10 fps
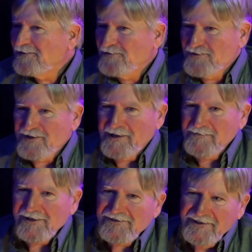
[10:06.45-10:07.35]
on
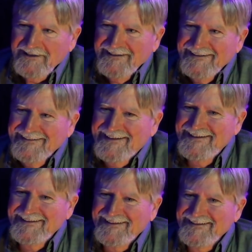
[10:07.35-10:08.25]
zombies
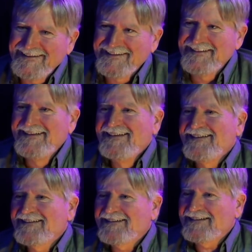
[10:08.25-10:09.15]

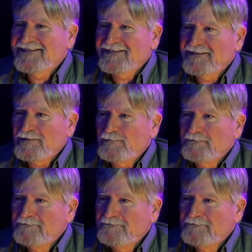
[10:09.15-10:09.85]
that